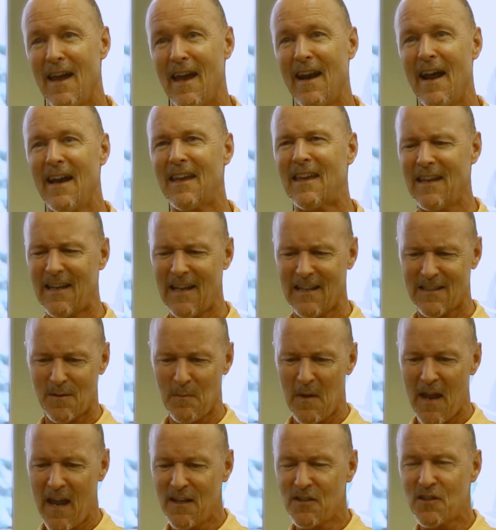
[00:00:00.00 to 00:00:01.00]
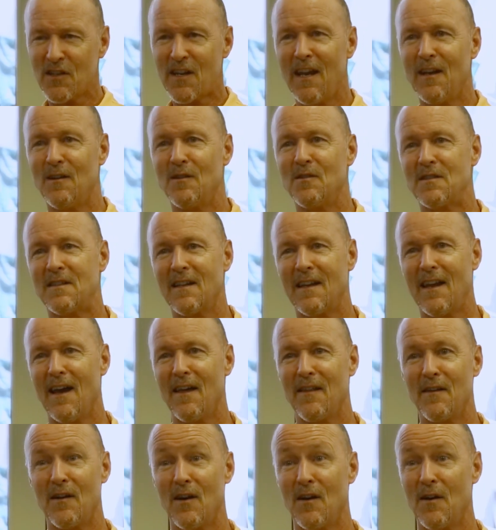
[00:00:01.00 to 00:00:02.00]
and I can get some educators
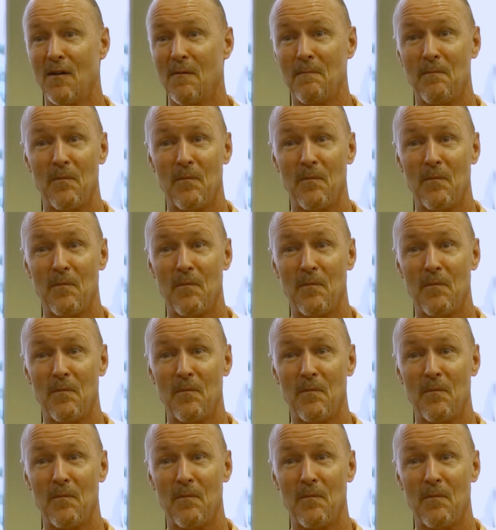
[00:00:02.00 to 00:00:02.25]
together,